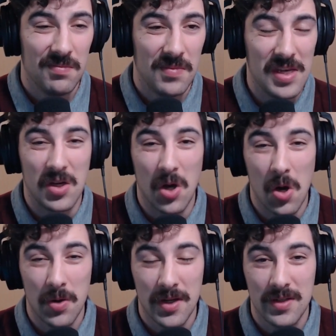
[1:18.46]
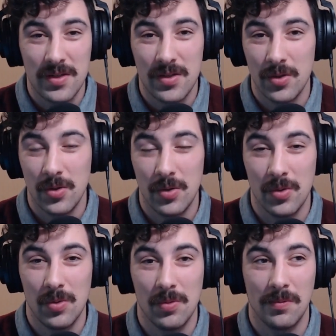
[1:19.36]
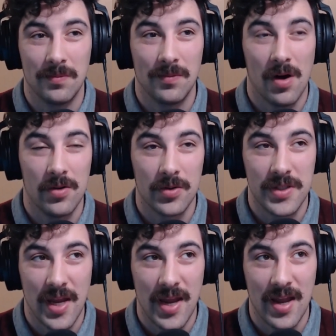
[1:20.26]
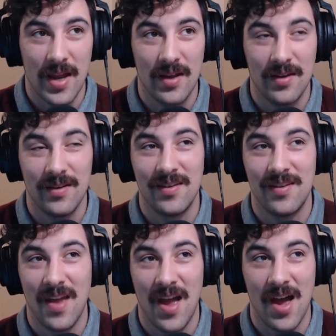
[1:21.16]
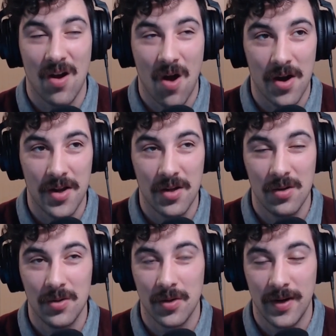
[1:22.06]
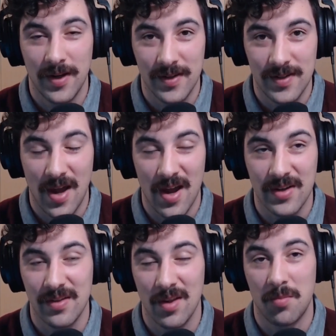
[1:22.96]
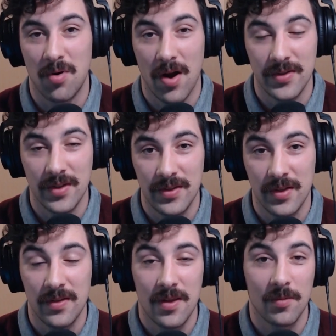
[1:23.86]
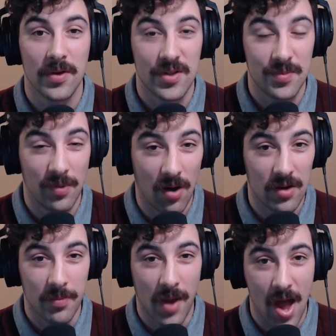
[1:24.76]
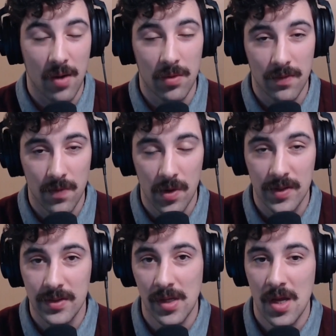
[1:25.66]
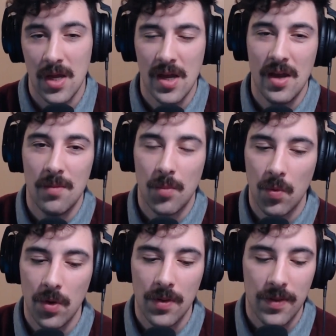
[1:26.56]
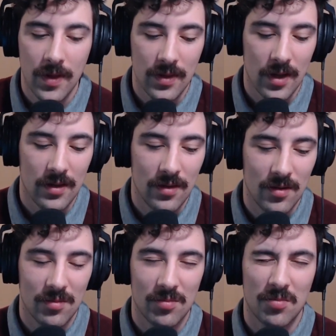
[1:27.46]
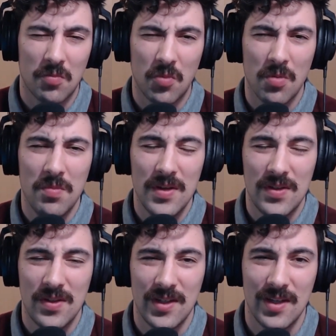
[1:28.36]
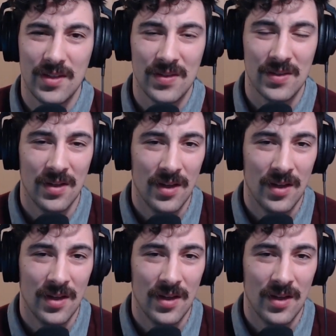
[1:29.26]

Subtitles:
encoded to understand that audio, turn it into text, and then process it, then respond back with a voice. But one thing that we're missing is